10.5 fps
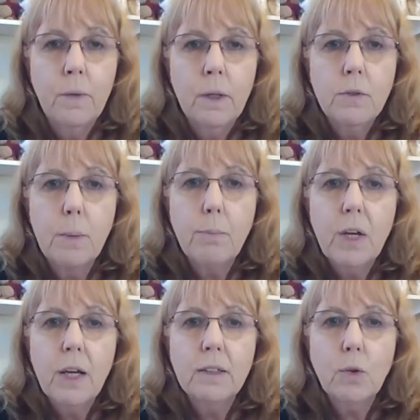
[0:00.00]

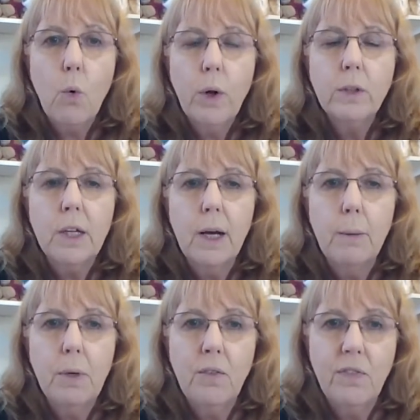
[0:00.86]
Something is going to
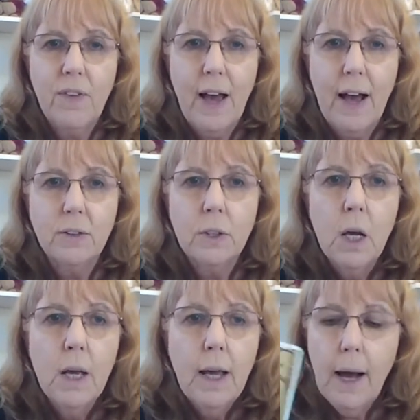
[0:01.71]
come in fast.
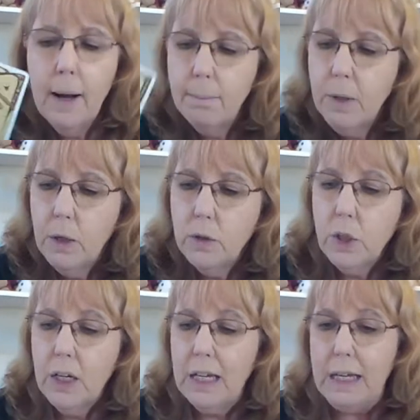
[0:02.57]
It's
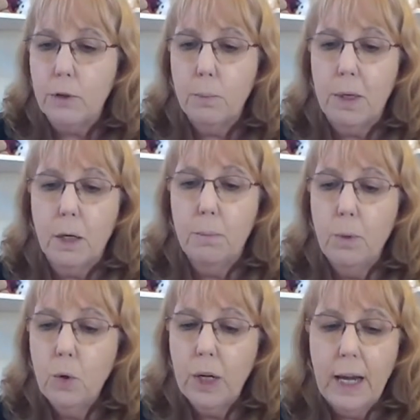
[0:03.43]
going to either be
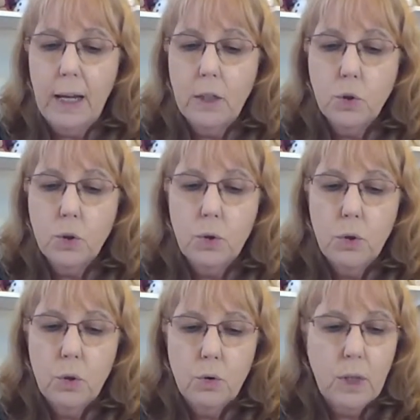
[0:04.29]
communicated to
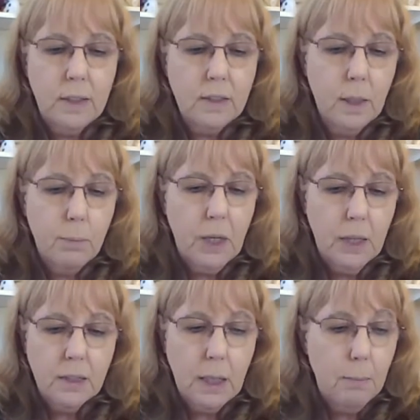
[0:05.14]
you that something
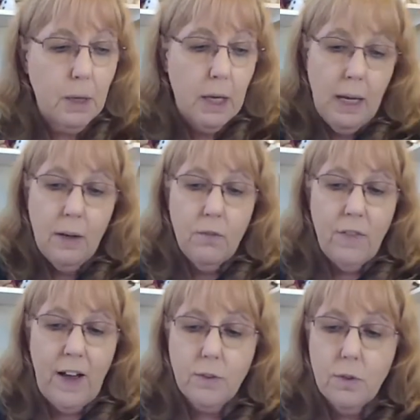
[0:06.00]
is coming in
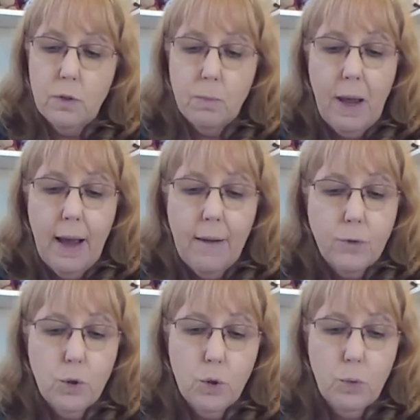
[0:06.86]
fast. This may have
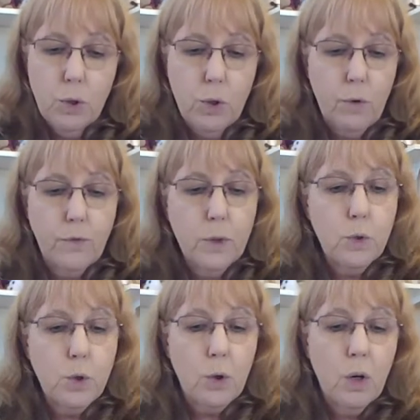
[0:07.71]
to do with your
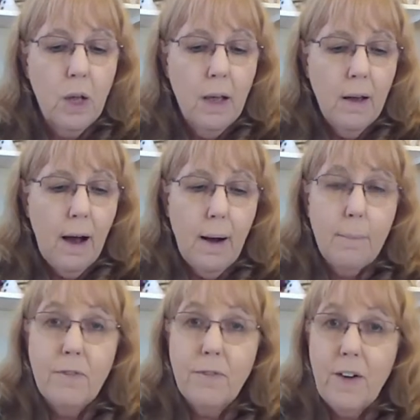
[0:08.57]
future
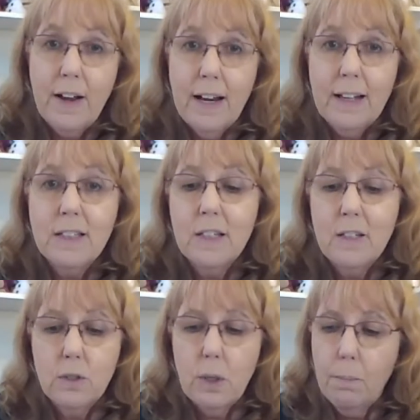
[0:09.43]

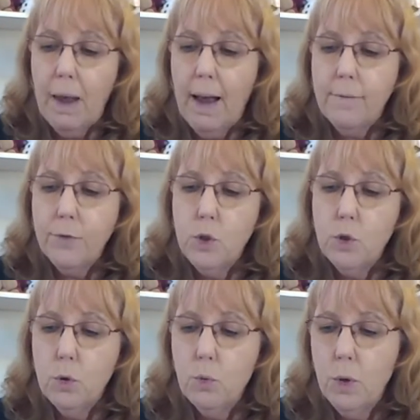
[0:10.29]
finances. It may have to
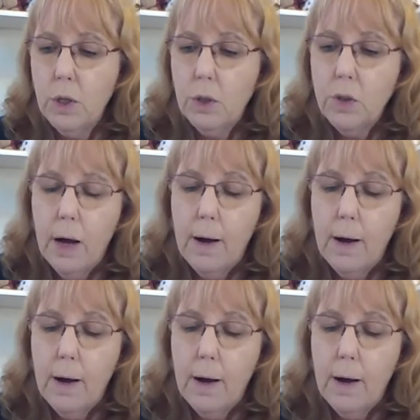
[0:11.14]
do with